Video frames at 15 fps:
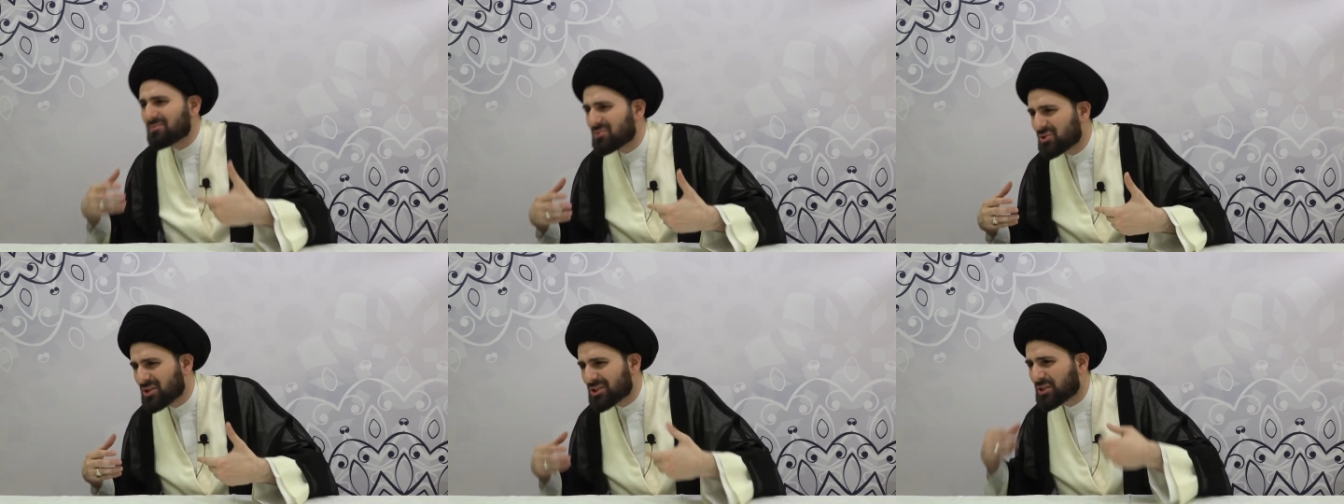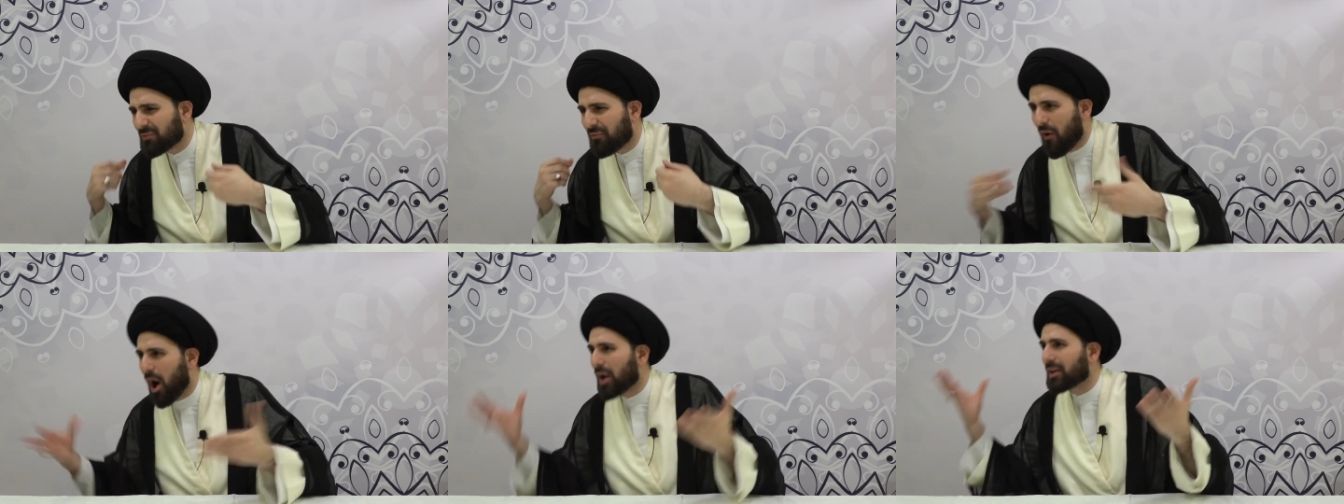just
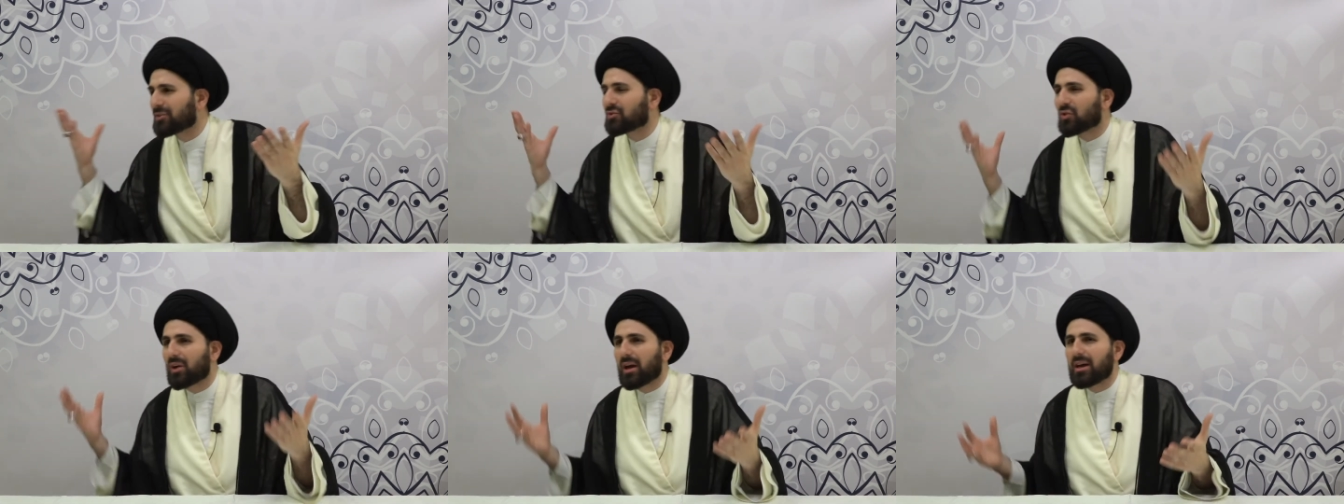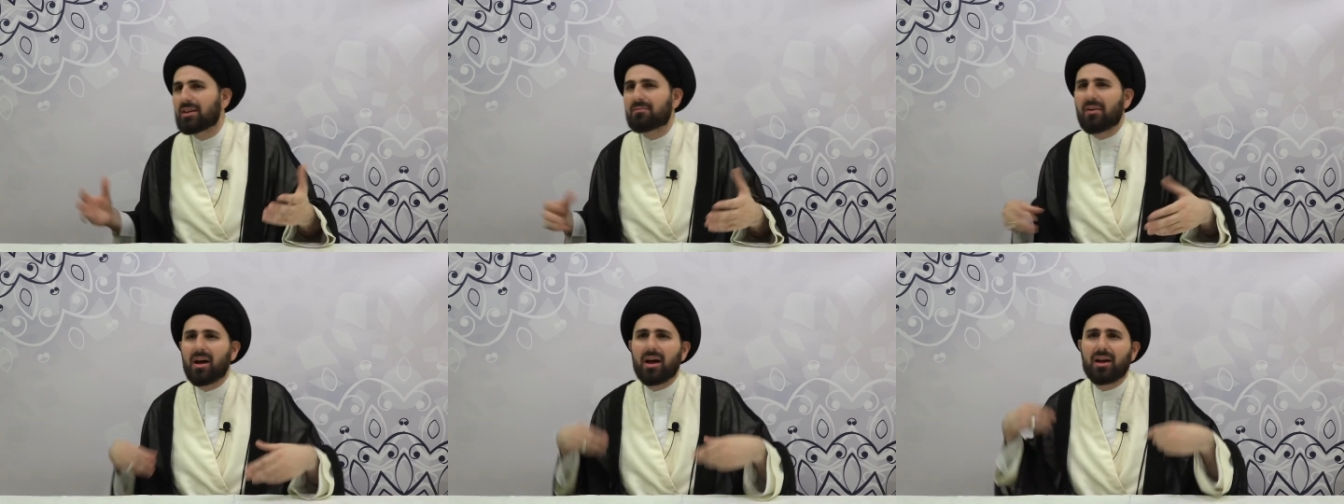fall into
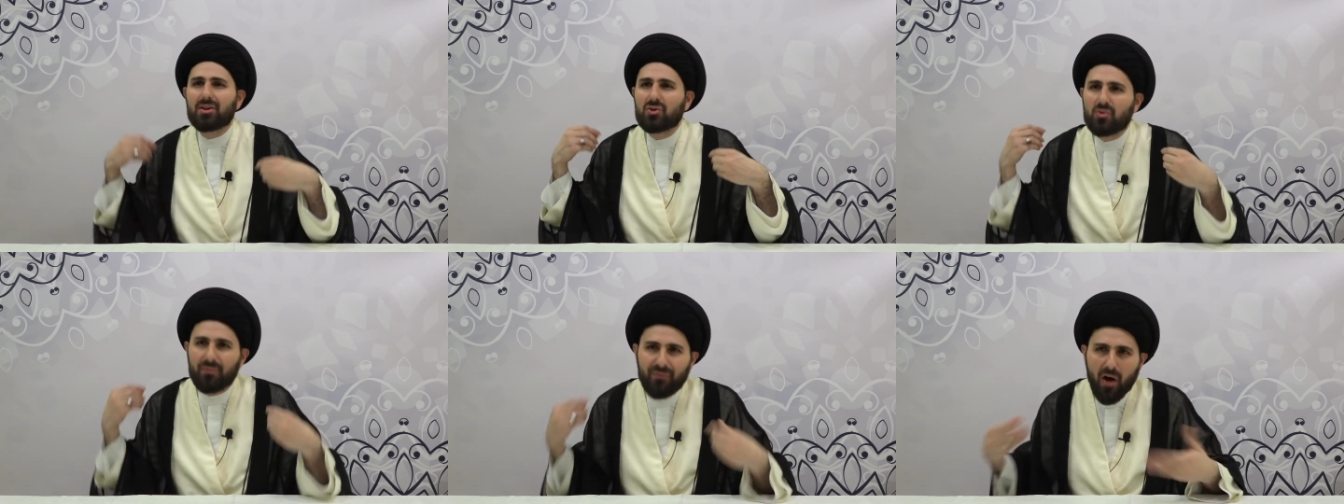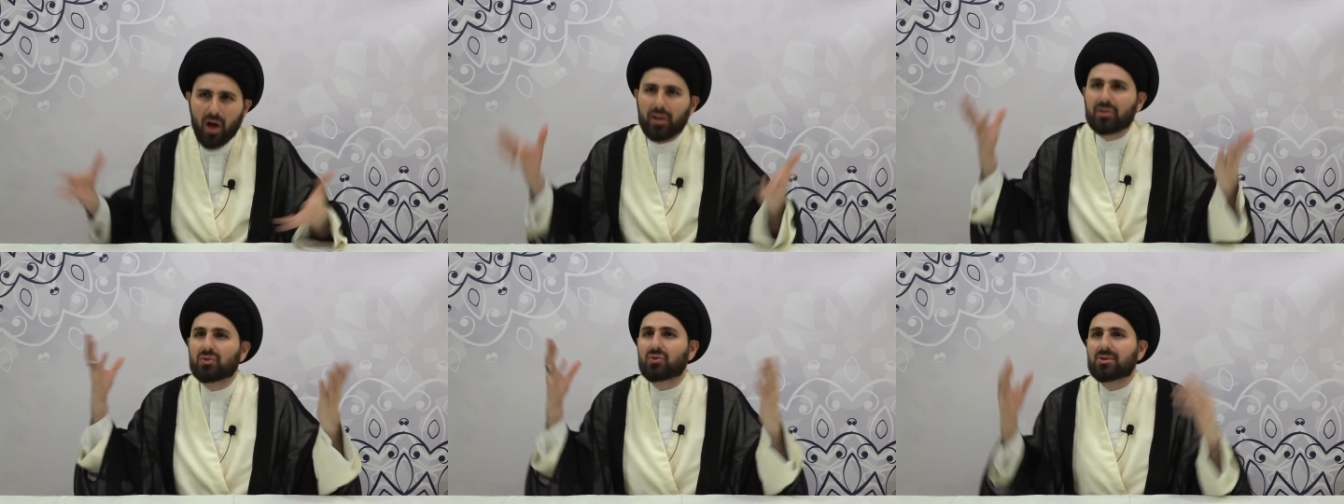ghiba, you fall
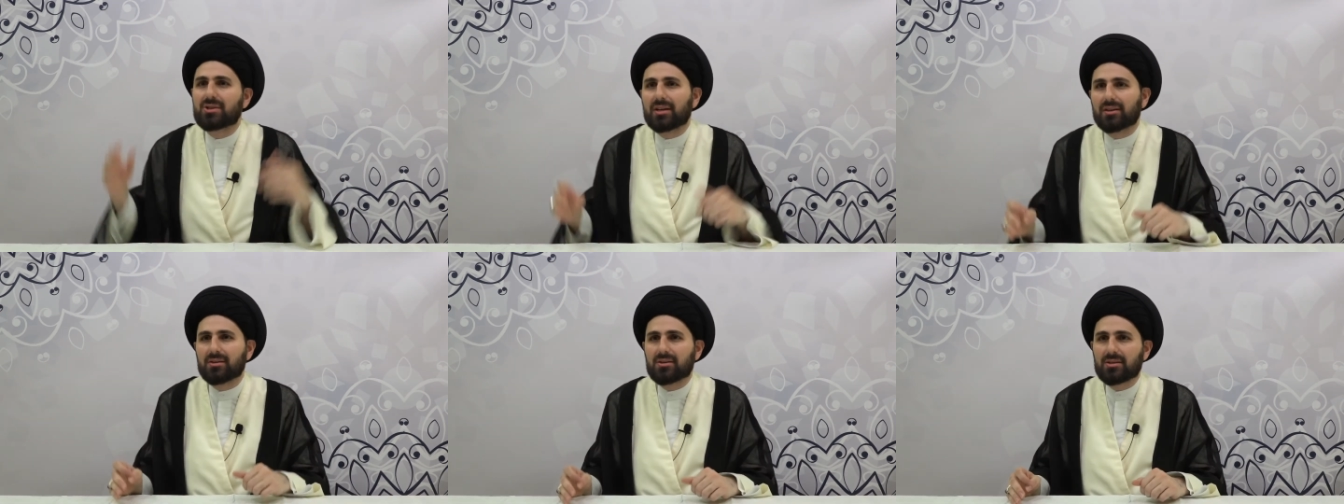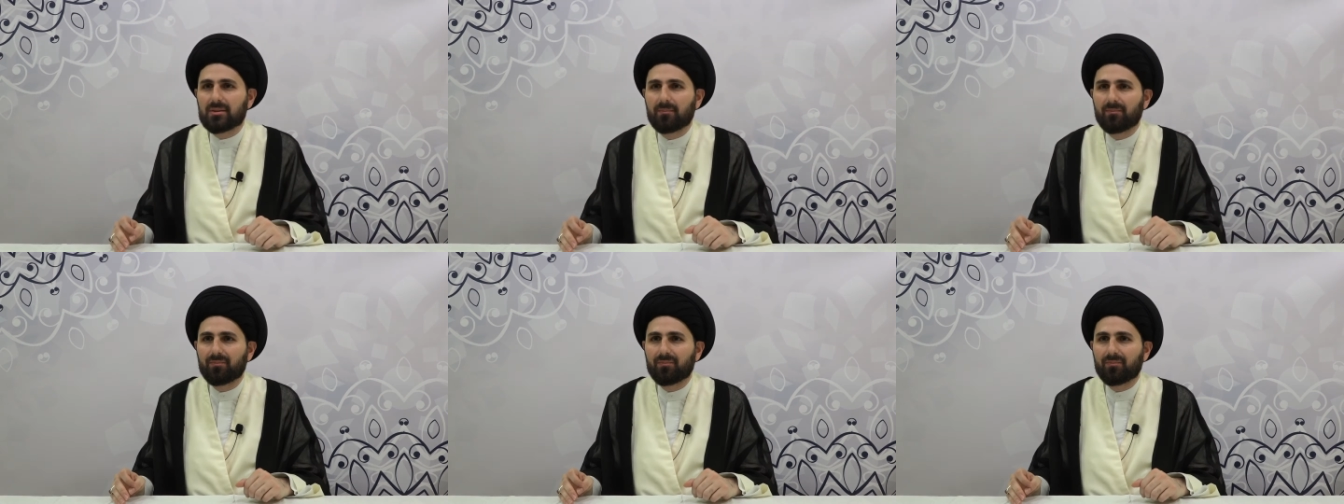into sins.